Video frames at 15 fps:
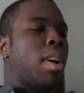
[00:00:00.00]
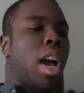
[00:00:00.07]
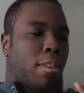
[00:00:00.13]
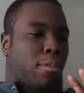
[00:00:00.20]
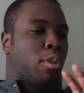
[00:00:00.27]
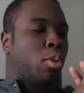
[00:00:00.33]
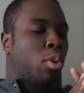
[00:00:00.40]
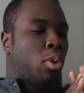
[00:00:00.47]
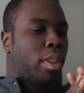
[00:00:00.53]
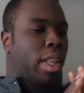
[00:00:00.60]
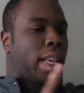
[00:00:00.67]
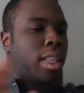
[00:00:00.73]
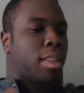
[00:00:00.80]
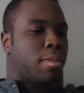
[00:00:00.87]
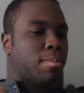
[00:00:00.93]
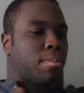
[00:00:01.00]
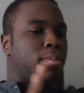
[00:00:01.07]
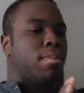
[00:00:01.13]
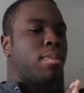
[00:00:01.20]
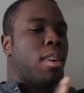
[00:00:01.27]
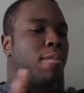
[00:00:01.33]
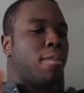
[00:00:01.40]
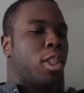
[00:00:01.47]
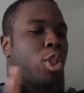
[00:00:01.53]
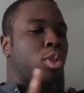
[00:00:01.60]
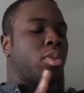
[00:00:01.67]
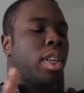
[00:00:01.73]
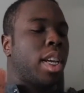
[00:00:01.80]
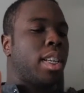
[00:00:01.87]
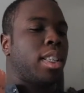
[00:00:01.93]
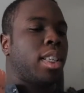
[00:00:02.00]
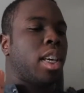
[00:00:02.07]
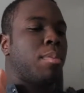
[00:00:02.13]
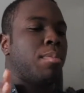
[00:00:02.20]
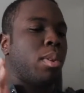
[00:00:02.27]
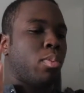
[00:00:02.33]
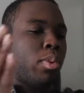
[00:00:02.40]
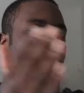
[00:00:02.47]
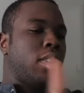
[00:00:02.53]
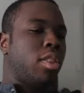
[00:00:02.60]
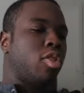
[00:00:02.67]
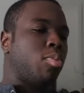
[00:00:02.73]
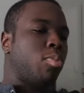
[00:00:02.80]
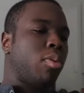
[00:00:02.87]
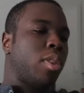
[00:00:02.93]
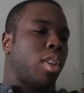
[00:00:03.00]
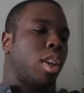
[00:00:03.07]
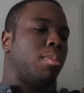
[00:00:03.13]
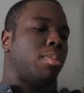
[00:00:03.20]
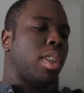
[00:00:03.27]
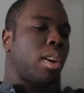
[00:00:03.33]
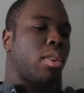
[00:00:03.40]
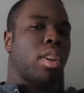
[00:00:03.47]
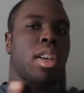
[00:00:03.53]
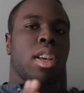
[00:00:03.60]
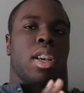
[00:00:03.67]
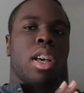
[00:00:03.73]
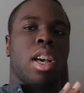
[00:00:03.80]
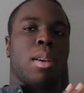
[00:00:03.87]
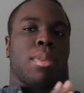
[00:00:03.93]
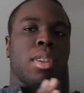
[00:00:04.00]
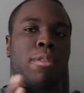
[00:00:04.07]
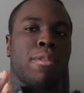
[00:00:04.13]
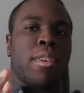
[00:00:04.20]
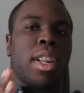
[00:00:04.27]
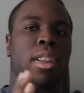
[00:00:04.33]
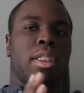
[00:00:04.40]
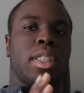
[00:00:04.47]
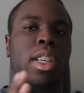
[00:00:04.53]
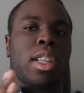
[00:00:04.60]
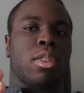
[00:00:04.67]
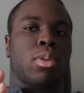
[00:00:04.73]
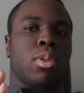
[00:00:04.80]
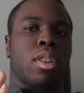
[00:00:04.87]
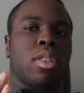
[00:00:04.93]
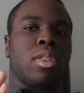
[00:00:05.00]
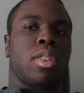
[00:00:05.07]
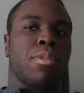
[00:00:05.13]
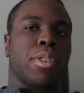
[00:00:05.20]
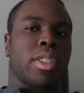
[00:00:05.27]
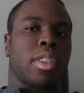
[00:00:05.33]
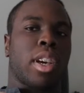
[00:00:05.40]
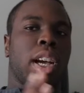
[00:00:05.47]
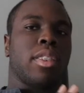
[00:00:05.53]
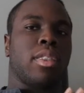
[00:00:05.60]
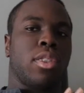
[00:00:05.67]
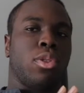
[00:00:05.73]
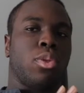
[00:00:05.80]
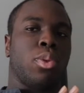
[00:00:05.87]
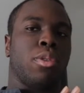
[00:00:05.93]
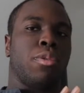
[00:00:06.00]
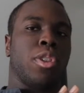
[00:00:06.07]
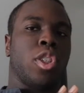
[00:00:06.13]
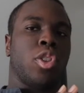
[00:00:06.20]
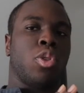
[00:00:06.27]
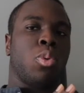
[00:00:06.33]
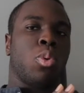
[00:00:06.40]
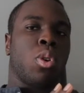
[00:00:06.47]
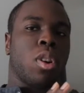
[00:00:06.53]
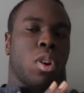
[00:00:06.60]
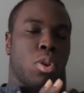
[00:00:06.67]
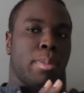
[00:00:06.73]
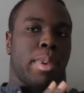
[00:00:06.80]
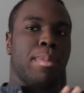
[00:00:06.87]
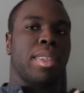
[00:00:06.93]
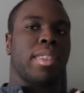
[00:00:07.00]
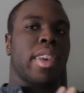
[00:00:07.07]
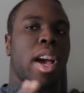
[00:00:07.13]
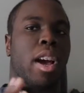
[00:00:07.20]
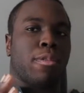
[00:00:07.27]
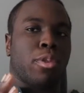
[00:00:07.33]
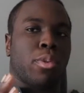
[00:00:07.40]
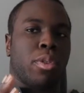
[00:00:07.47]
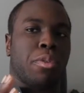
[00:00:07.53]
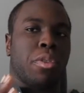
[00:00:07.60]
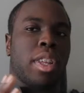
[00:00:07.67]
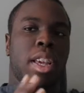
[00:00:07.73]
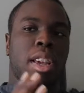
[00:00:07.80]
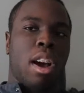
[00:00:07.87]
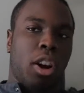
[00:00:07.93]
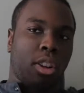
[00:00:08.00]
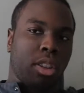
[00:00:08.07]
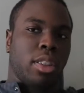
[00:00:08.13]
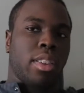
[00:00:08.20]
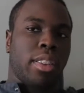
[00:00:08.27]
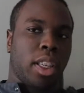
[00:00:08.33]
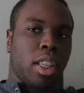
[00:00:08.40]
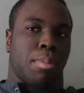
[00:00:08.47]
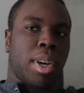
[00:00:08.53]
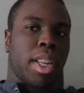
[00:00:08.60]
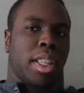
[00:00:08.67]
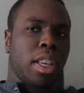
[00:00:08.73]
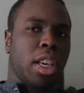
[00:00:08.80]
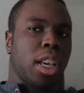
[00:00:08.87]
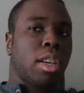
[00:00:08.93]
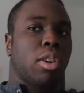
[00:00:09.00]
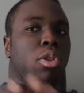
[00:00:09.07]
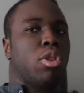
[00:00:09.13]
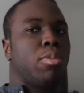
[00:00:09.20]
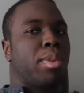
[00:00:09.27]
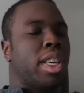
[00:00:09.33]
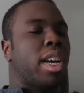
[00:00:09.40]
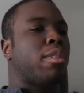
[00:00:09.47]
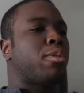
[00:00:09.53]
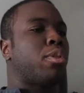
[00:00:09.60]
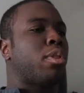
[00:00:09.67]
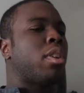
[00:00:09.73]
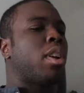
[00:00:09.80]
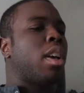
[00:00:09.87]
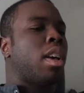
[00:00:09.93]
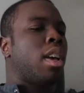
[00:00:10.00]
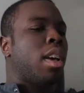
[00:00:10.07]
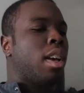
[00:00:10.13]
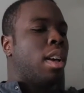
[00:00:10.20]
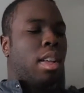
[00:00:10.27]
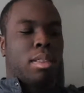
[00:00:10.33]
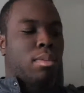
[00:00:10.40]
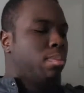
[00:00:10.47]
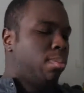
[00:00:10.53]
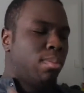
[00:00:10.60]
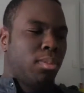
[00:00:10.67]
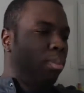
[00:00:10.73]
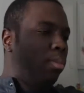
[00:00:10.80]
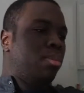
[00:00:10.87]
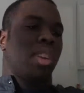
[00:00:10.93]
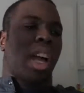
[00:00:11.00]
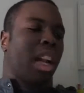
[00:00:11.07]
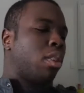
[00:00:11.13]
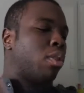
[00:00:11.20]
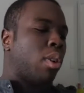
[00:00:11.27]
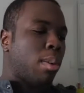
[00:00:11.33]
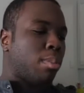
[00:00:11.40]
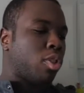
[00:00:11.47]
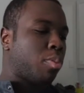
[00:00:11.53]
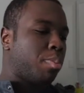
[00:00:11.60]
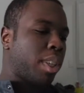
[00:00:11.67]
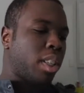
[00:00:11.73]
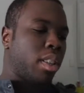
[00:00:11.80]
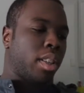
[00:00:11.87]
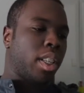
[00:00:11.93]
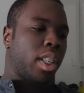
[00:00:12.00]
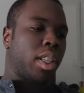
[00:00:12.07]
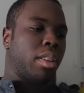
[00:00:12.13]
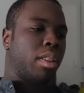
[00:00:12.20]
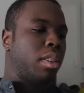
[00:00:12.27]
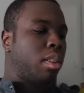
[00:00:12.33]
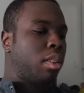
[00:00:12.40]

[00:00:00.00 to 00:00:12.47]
After the whole, like, Avengers Endgame and when this movie comes out, I'm gonna find out in the end credits if it ties into Infinity War or maybe it's after Infinity. I'll think about it. It could be after. I don't know. I'm just speculating.